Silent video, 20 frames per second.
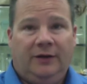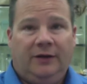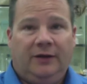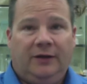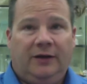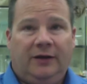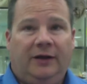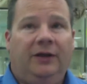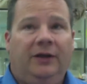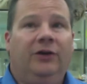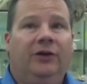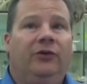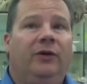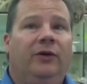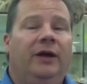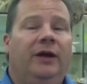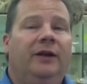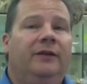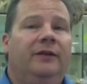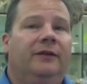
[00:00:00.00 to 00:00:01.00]
can
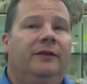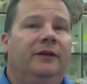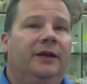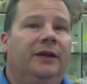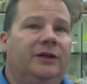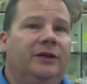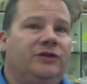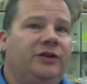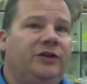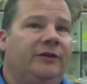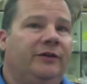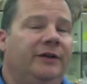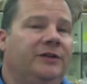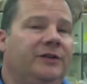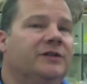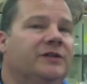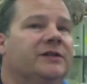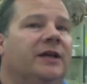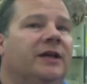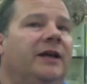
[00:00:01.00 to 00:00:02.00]
integrate the next
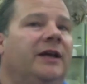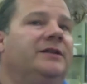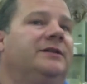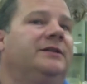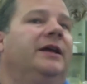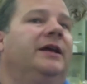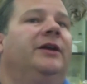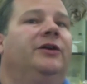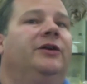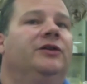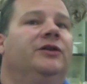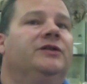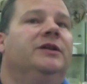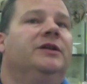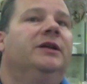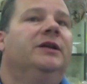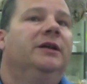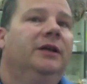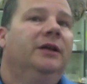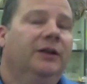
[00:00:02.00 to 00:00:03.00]
generation science standards
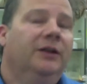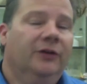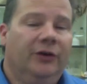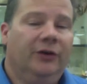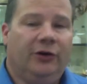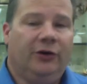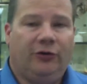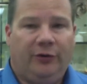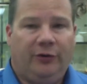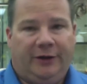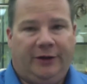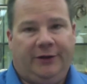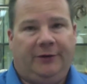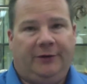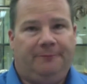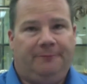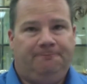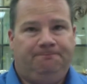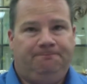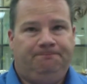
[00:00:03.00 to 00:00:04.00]
into their
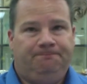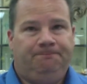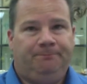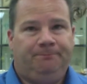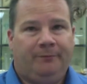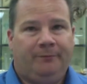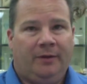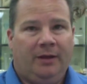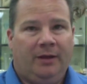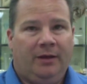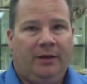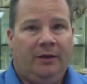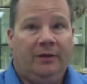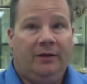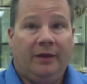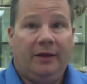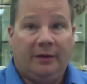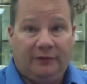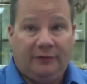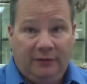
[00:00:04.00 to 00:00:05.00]
curriculum.
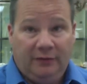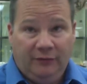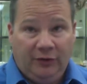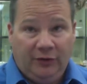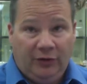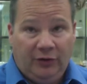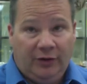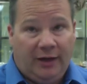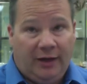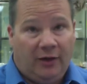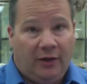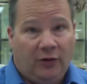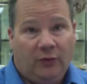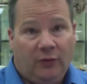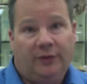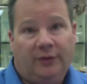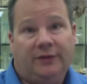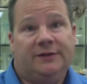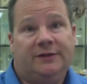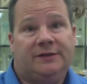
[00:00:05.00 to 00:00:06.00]
The activity you're now
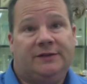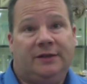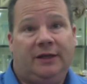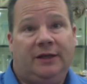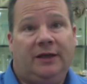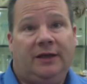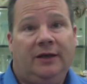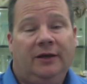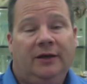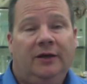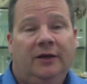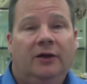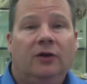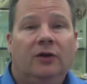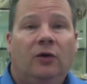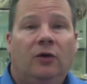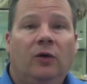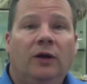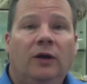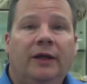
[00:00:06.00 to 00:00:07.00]
going to see
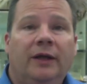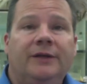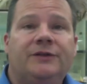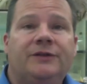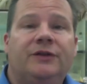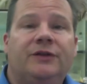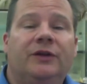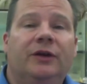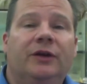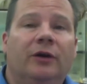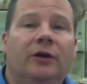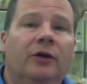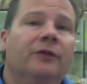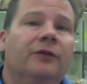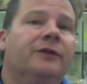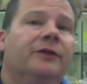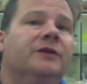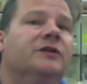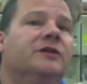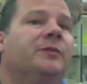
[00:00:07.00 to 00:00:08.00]
correlates to the
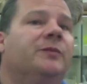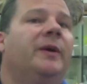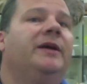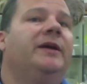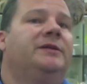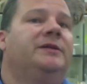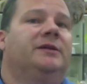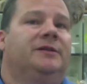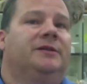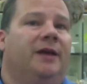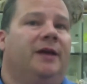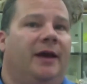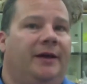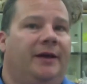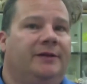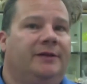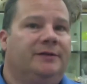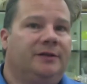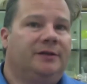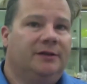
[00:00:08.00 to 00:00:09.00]
Earth and Space
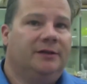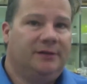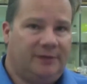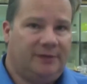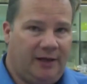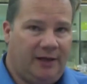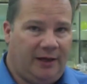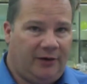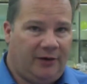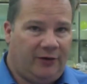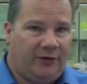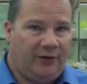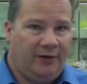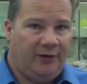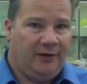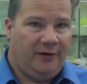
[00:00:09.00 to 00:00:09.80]
Science standard.